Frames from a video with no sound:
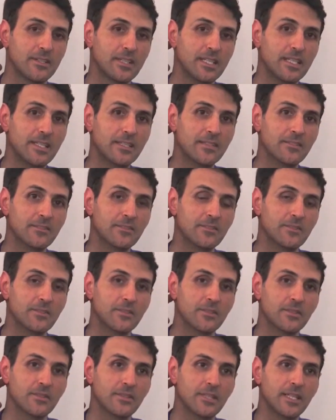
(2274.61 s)
and
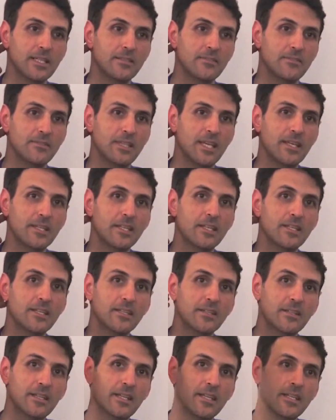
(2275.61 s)

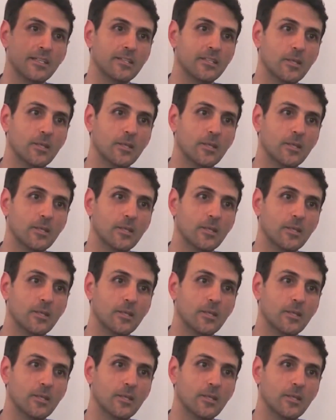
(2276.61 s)
taking